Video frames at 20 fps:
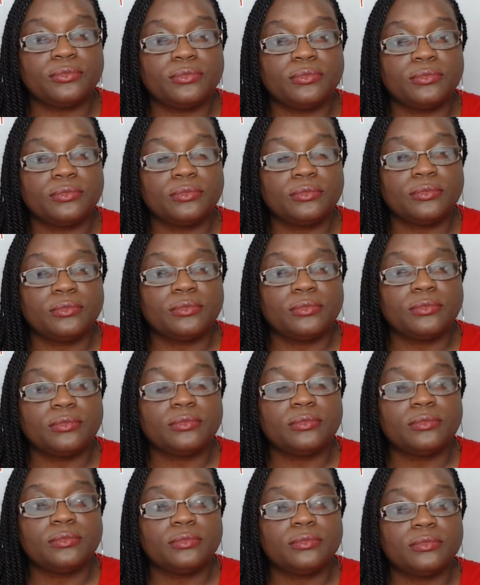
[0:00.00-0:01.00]

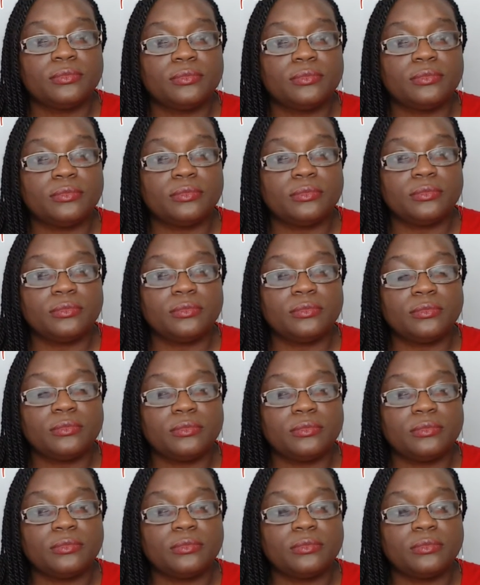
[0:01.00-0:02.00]

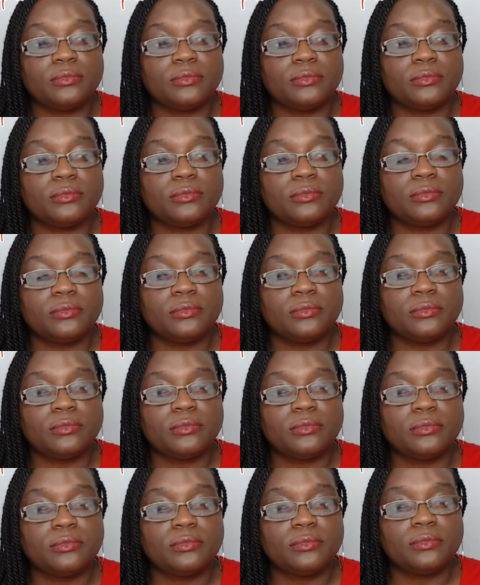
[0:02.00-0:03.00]

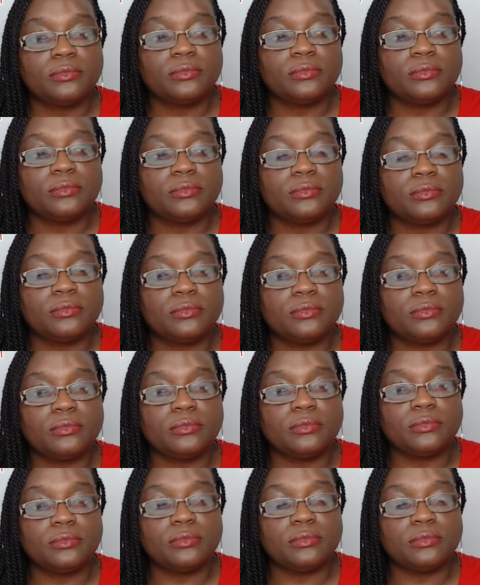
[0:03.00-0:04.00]

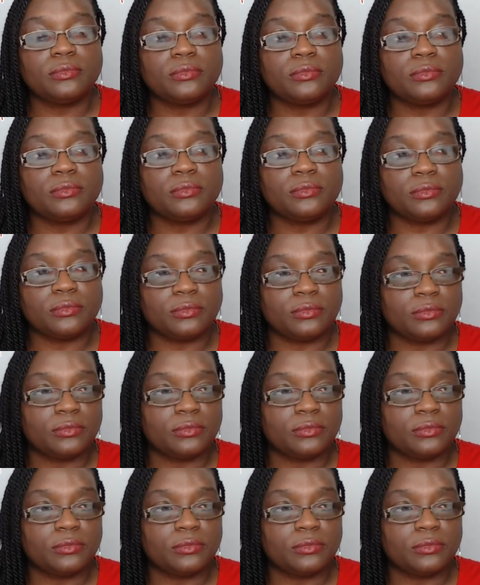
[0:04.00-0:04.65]
(silent)